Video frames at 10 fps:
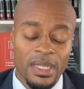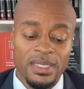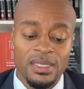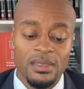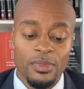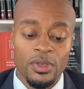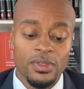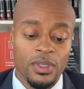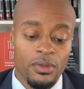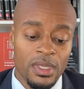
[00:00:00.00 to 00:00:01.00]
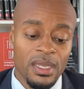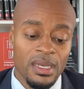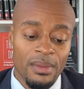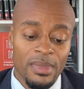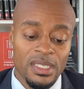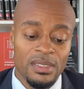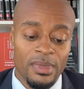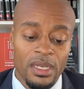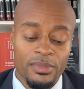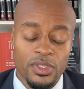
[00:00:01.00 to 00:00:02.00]
my text community so you're getting that message.
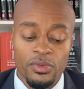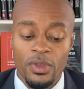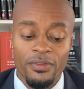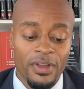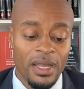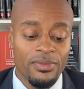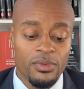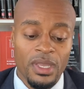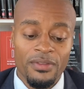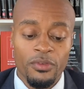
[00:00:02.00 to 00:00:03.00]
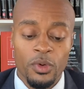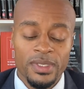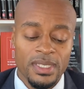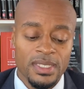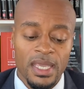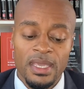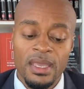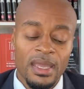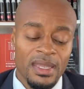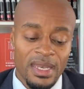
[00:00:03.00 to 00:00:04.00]
My number is
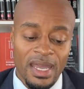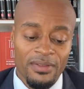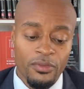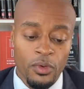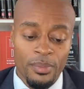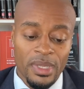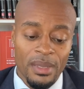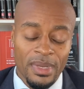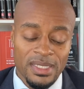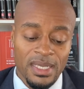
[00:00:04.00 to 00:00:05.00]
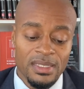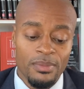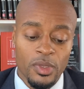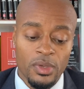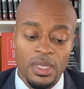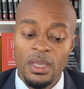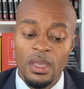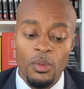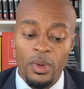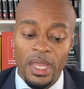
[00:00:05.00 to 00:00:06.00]
305-384-6894. Be in my text community.
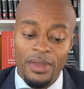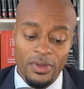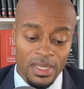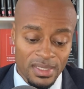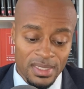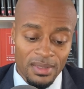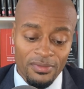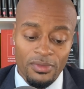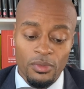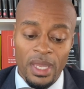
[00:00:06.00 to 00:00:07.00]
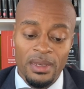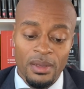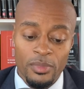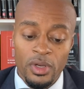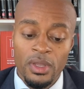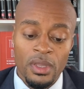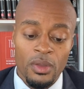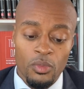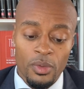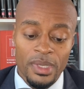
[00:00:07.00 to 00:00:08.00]
Whatever gets sent through that number
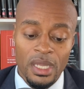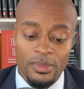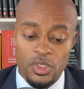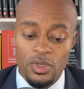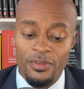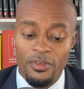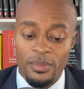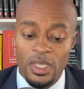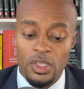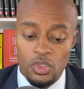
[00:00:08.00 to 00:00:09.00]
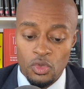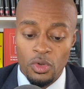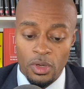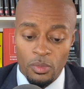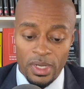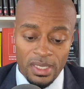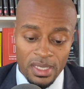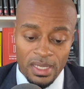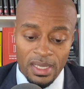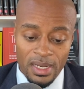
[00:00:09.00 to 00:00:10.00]
will be coming straight from me. You're going to want to
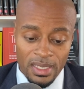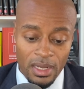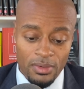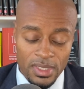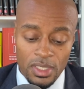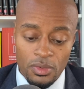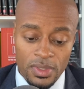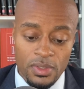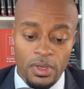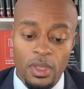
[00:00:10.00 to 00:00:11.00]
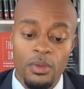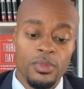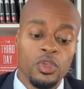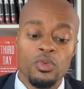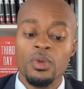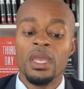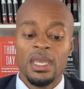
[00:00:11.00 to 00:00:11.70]
get it, and I guarantee you it's going to help you